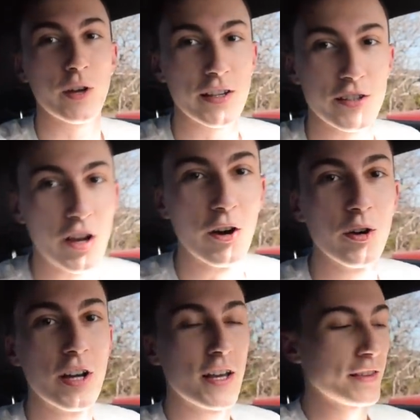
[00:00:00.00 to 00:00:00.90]
you guys
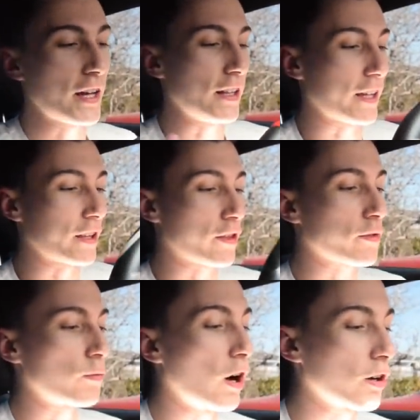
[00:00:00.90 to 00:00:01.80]
know that like the
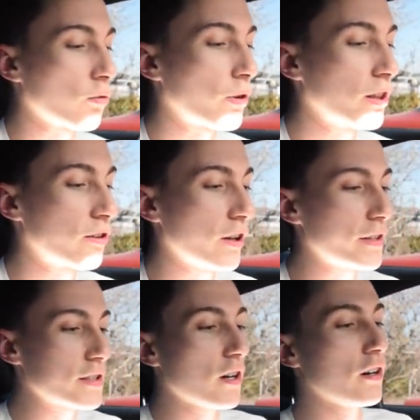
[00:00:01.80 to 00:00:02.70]
throttle relearn on
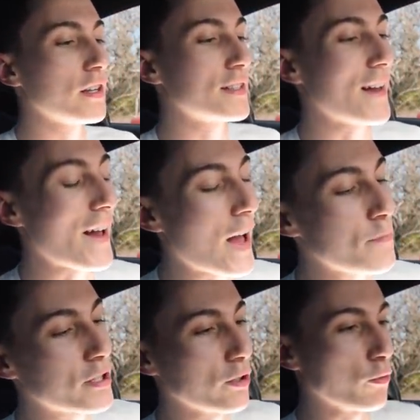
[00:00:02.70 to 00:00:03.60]
this car is the
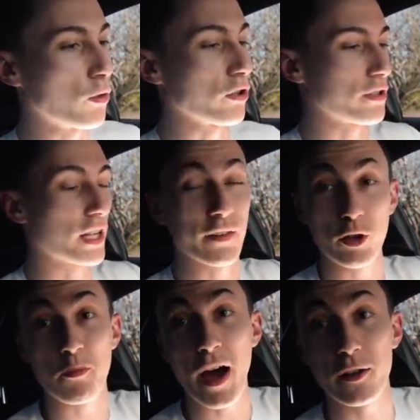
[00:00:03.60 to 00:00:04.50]
absolute worst. Like if
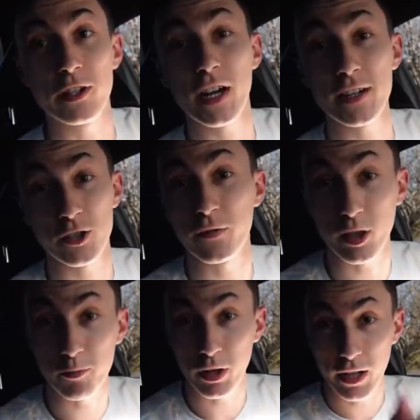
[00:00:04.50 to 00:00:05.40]
your battery dies or you have
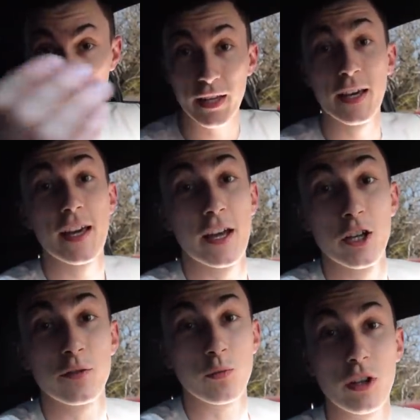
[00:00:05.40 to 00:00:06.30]
to unplug it and
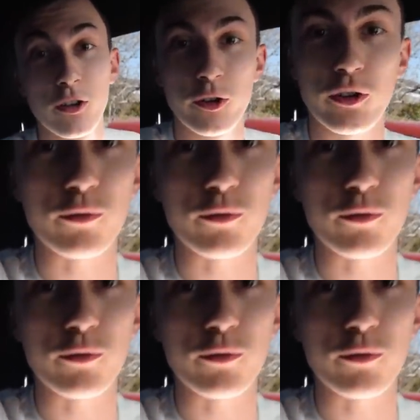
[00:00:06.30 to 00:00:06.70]
you have to relearn your